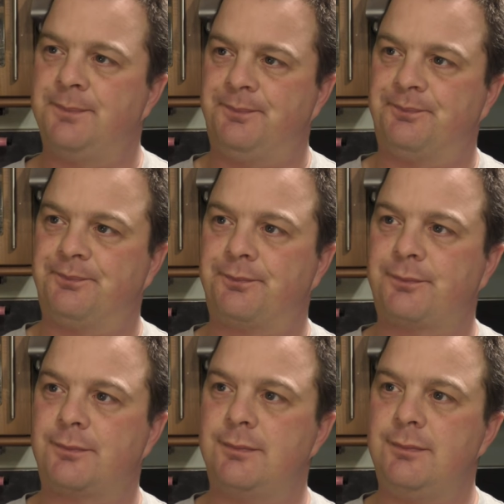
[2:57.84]

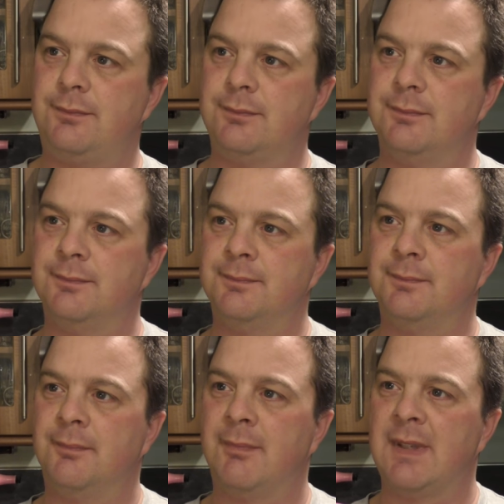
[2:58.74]

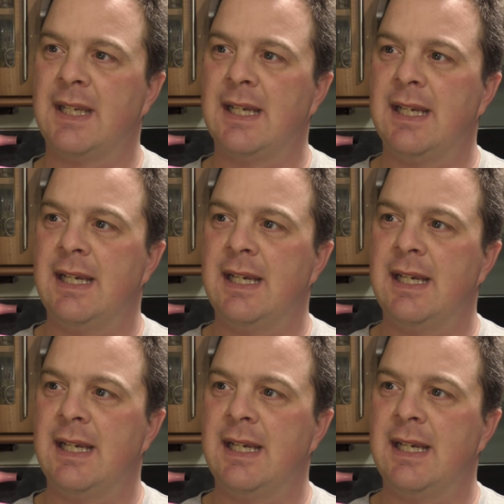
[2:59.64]
(silence)